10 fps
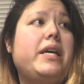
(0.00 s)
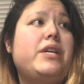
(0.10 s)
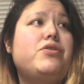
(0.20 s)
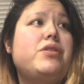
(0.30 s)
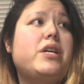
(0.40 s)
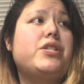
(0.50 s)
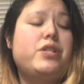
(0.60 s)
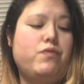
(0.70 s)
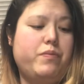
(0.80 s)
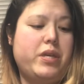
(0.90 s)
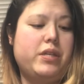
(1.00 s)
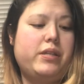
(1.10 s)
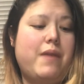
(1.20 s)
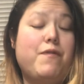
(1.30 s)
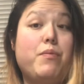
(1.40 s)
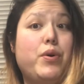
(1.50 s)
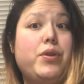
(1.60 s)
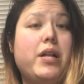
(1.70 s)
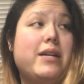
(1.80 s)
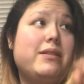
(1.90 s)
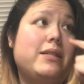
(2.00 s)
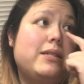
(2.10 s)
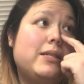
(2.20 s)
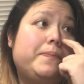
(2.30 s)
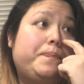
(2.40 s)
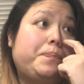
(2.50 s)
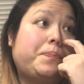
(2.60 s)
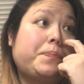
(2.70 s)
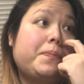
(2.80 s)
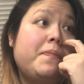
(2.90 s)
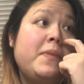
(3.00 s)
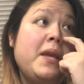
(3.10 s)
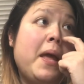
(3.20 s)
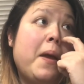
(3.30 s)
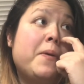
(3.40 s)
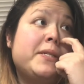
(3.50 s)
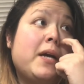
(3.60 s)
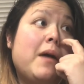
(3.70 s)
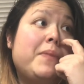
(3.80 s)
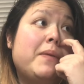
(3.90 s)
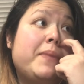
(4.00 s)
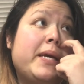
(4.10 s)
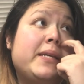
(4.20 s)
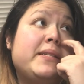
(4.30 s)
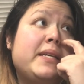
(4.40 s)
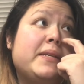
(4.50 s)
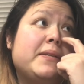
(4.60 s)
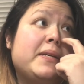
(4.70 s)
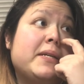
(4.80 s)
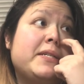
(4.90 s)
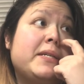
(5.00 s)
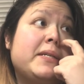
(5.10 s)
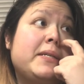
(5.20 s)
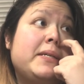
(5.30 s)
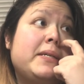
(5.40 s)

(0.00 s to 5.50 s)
introduction will be the same for both classes. I always copy and paste the introduction.